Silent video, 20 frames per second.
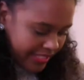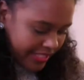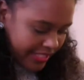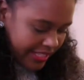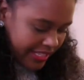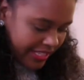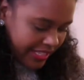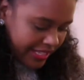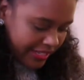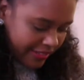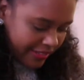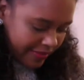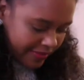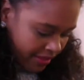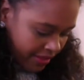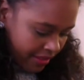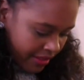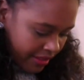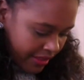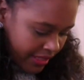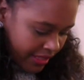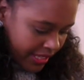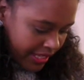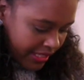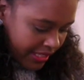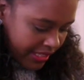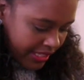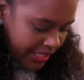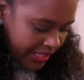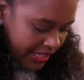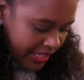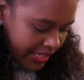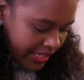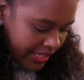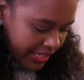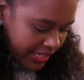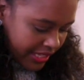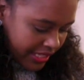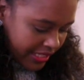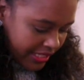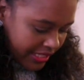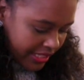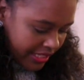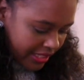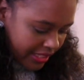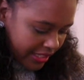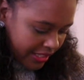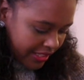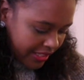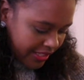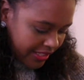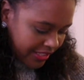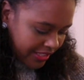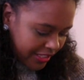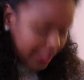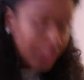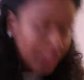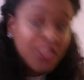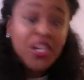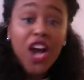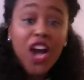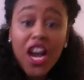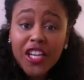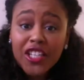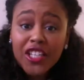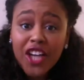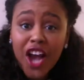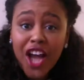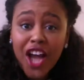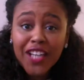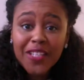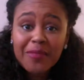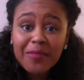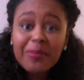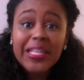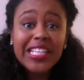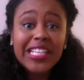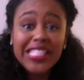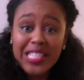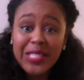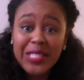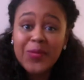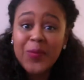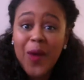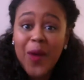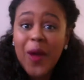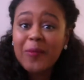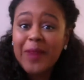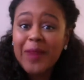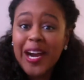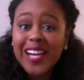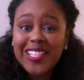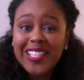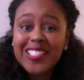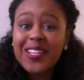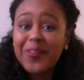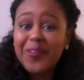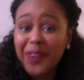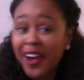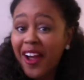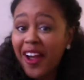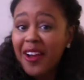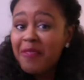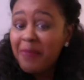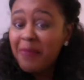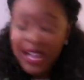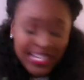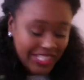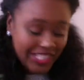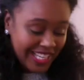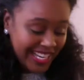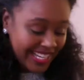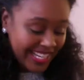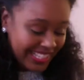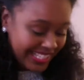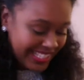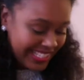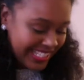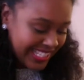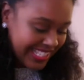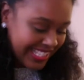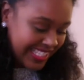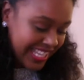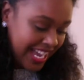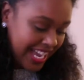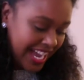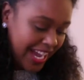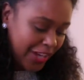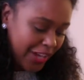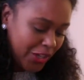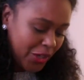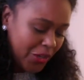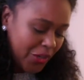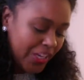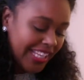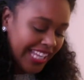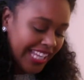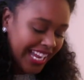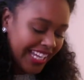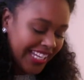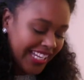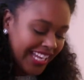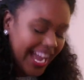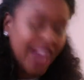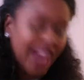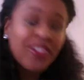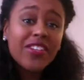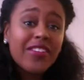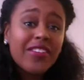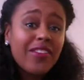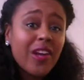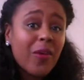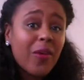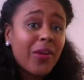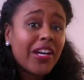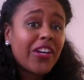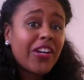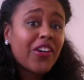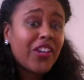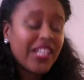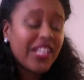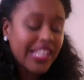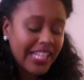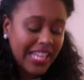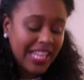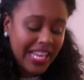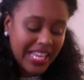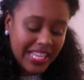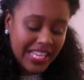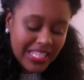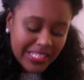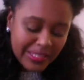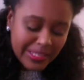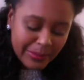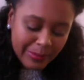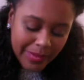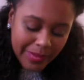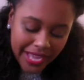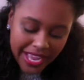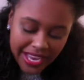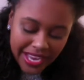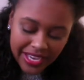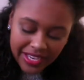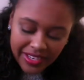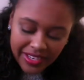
see here. This is not cotton because it's Walmart, so we're on a budget. This is acrylic. I don't even know what acrylic is, but